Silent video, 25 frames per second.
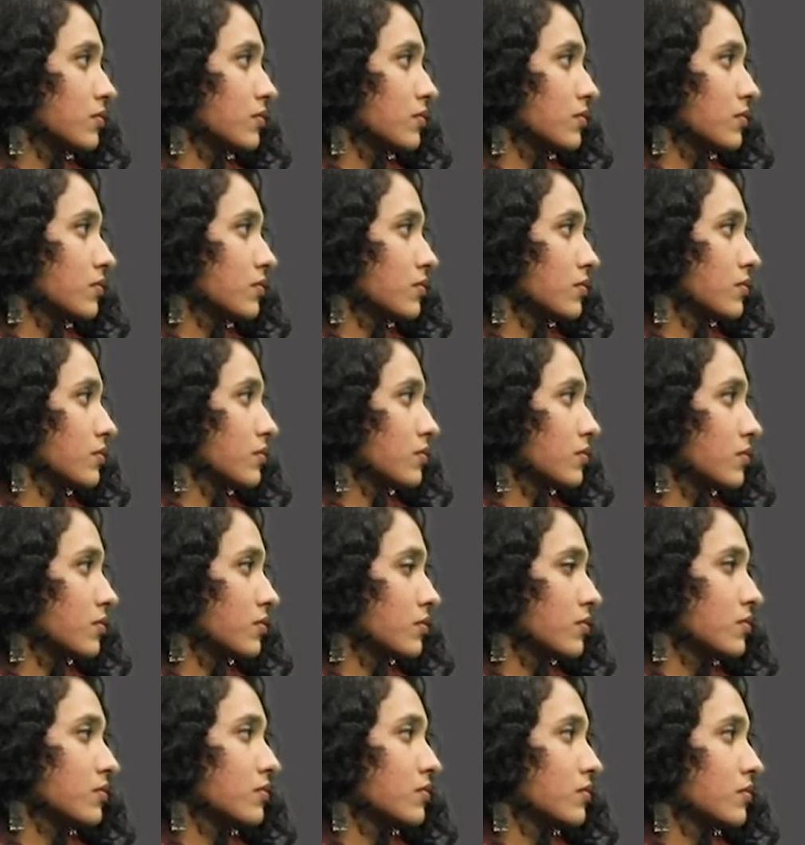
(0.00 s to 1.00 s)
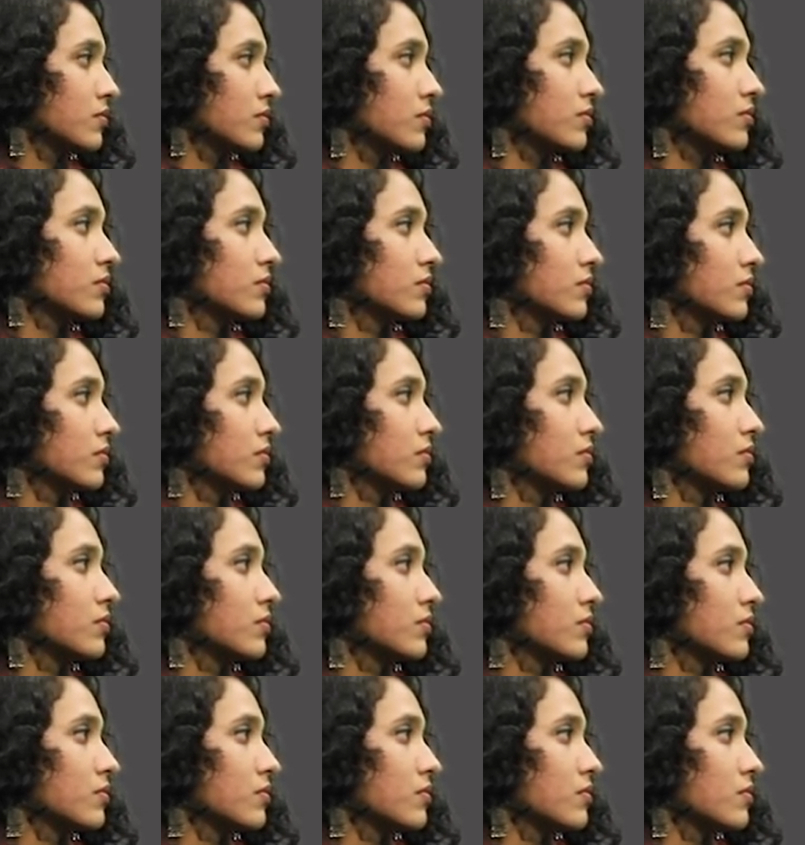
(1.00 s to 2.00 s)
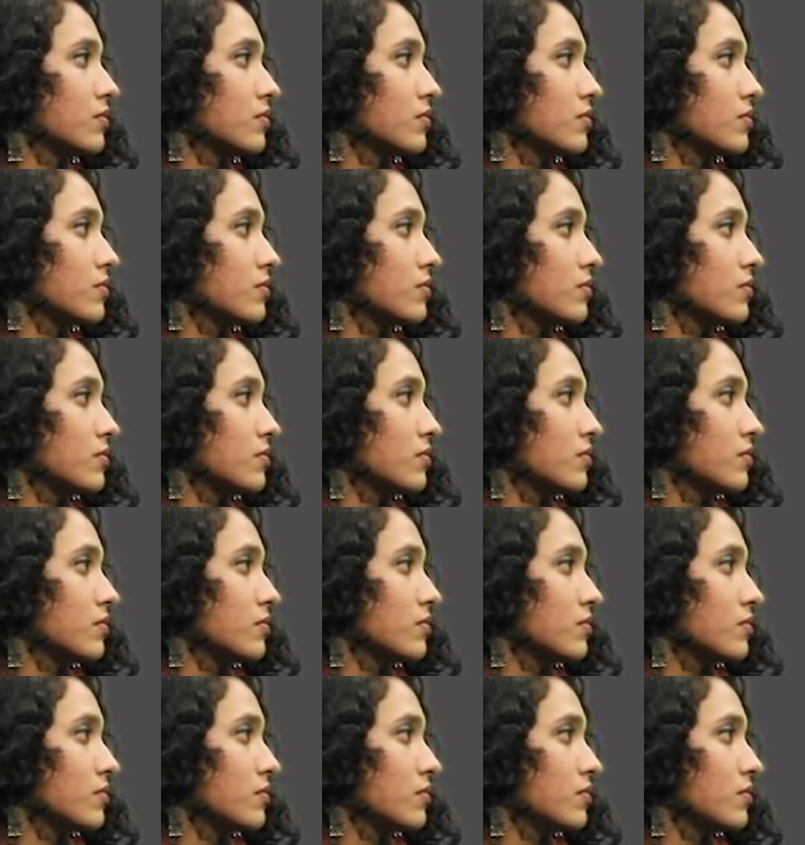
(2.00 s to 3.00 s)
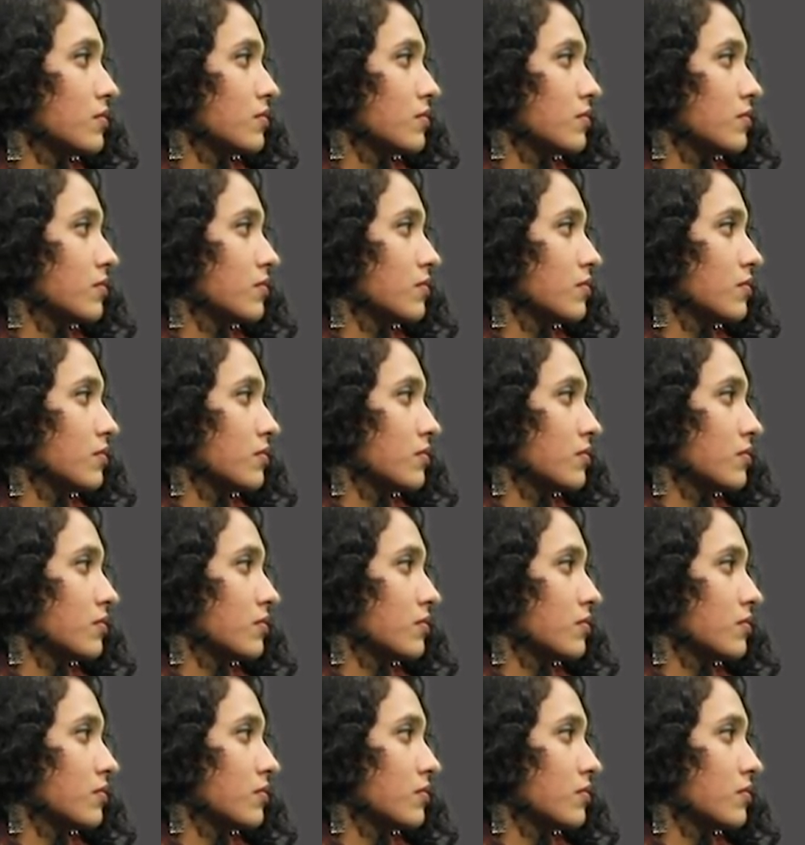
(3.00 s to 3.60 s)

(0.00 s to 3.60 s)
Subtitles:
(not speaking)